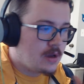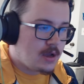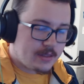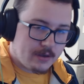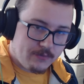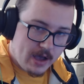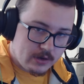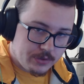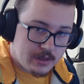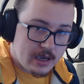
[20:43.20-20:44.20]
The final
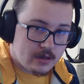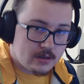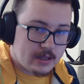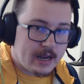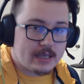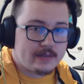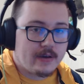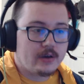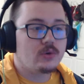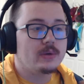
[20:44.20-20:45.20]
thing that I can tell
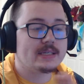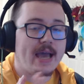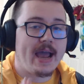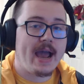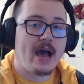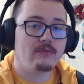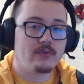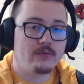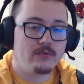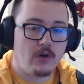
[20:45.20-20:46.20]
you is have
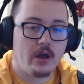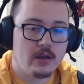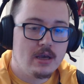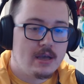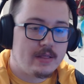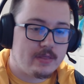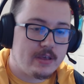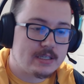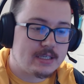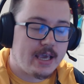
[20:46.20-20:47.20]
fun.
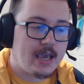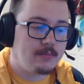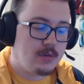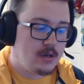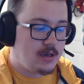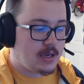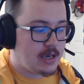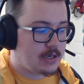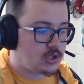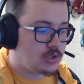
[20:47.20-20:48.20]
This game
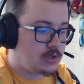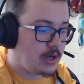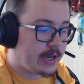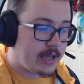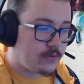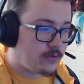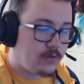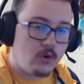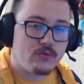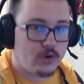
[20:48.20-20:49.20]
is again
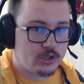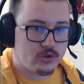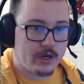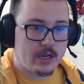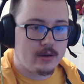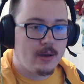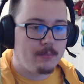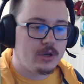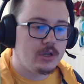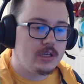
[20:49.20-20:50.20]
so frustrating but
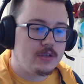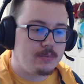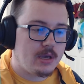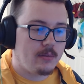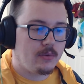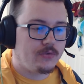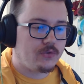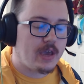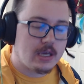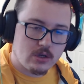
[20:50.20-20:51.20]
you need to be able to
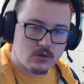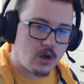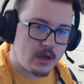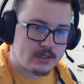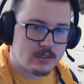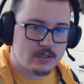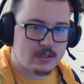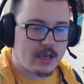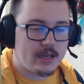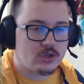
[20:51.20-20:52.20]
take your losses
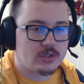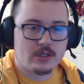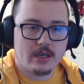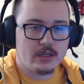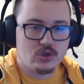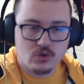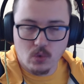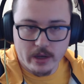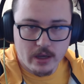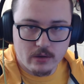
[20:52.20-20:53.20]
and just enjoy
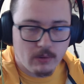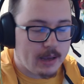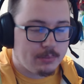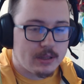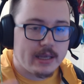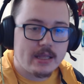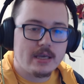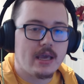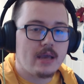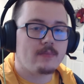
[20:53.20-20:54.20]
it right play the
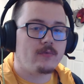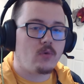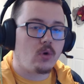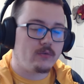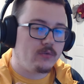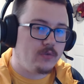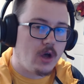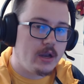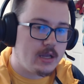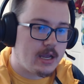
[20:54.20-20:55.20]
game for
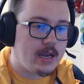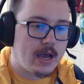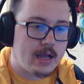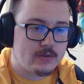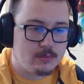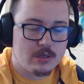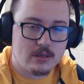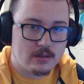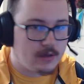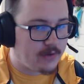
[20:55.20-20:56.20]
fun and not to be
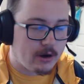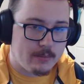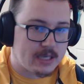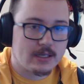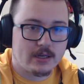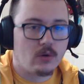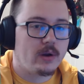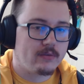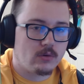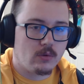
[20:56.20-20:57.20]
the very best like no one
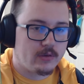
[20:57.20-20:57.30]
ever was